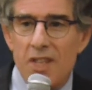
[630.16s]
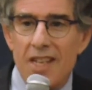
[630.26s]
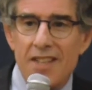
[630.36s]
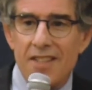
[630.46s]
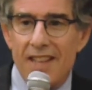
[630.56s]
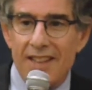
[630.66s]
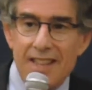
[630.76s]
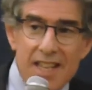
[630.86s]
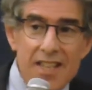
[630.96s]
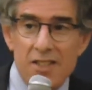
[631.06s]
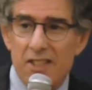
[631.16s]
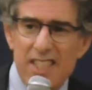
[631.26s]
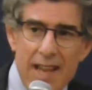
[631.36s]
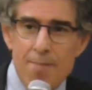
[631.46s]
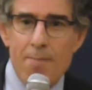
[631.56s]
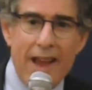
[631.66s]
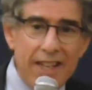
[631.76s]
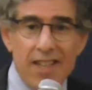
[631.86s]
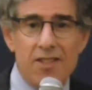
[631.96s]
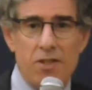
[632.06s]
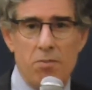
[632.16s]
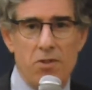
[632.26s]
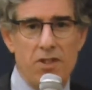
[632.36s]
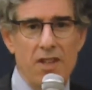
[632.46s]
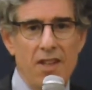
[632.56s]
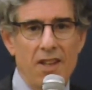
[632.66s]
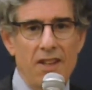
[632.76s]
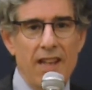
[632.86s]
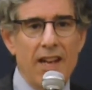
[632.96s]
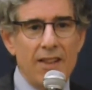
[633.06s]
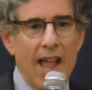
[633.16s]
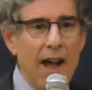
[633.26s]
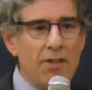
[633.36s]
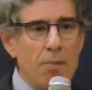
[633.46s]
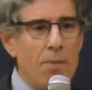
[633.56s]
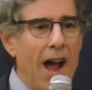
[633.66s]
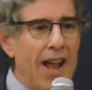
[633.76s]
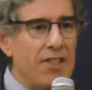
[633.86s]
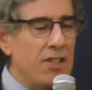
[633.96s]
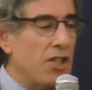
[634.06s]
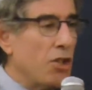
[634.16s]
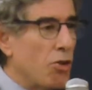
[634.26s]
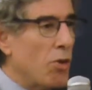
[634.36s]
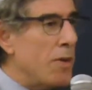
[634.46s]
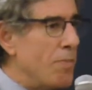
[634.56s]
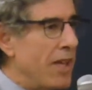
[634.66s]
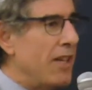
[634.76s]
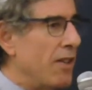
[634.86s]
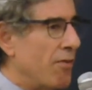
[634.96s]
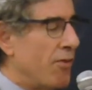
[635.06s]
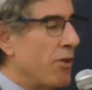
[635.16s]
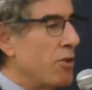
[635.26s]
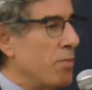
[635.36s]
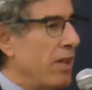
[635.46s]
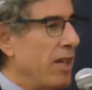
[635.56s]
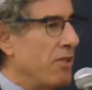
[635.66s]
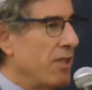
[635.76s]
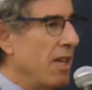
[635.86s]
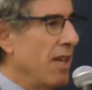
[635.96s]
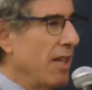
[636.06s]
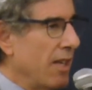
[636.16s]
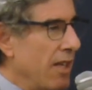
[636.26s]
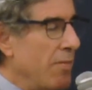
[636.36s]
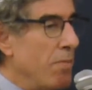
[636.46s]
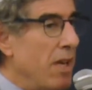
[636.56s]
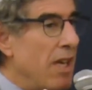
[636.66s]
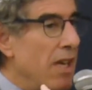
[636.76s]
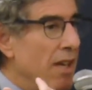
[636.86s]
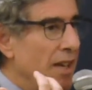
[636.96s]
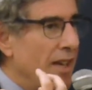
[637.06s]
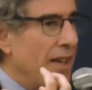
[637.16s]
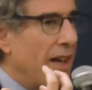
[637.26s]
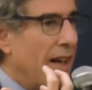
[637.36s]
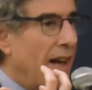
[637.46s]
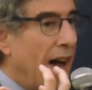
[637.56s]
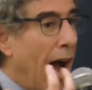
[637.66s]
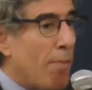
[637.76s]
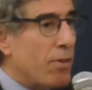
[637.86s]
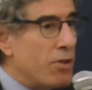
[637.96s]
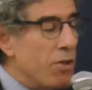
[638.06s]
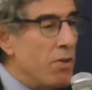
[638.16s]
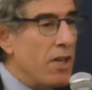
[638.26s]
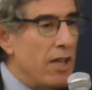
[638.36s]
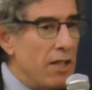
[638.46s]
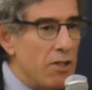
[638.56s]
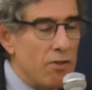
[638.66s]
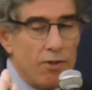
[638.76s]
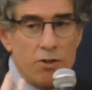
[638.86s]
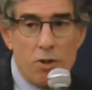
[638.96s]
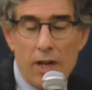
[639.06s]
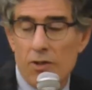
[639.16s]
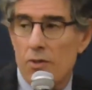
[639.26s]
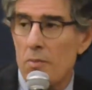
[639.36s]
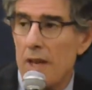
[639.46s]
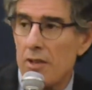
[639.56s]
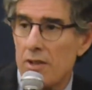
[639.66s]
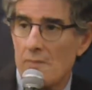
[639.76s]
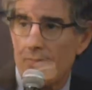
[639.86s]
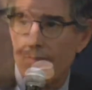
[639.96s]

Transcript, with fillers: is that these same mechanisms that allowed the bias to creep in in the first place can be uh, opportunities for transformation.